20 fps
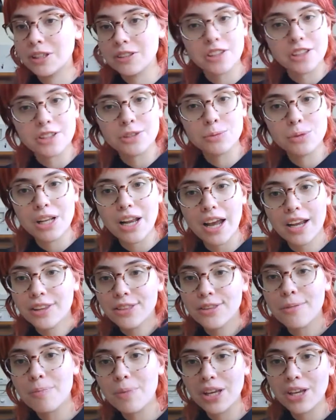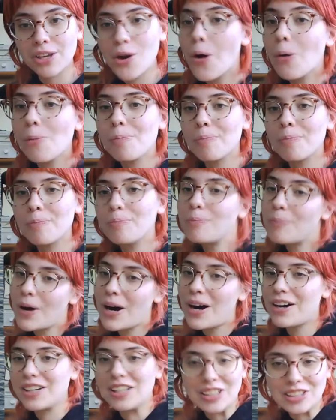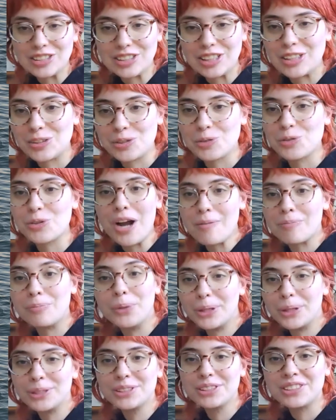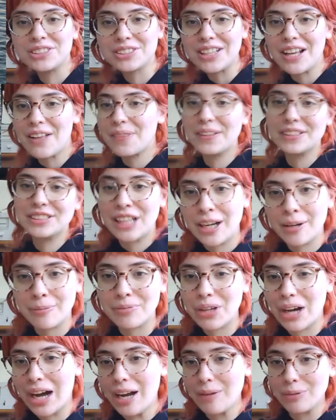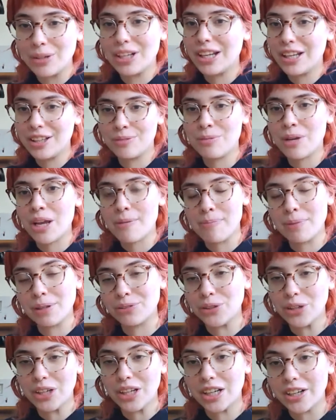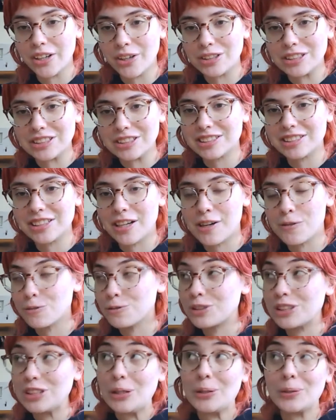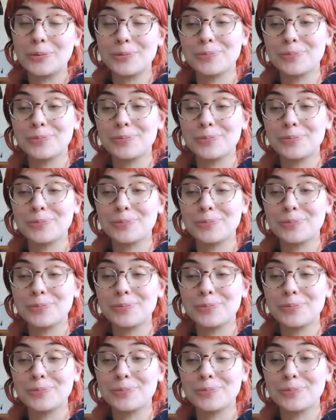as we like to be, punks and rebels, at the same time, you need people to hear your stuff. So